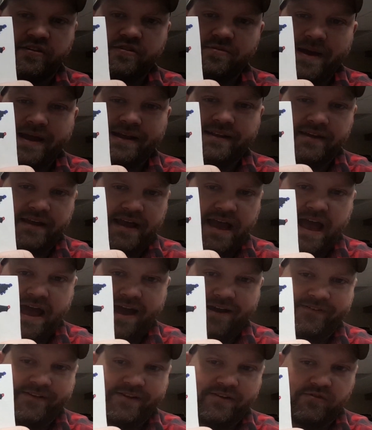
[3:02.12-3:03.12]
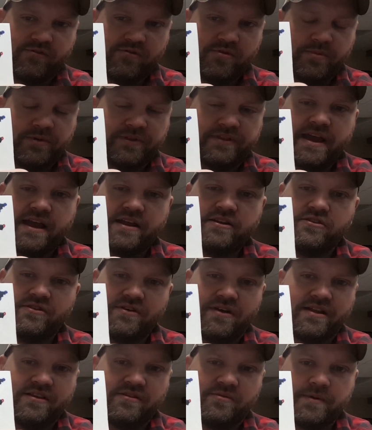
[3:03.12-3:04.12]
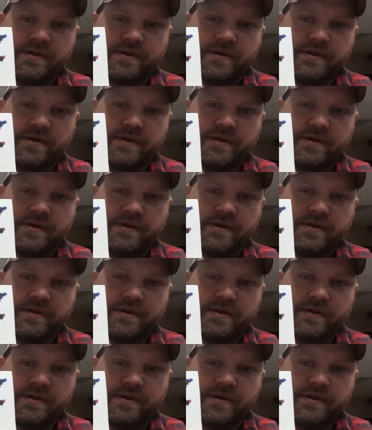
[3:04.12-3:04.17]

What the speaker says: expecting a half-inch group with 10 shots,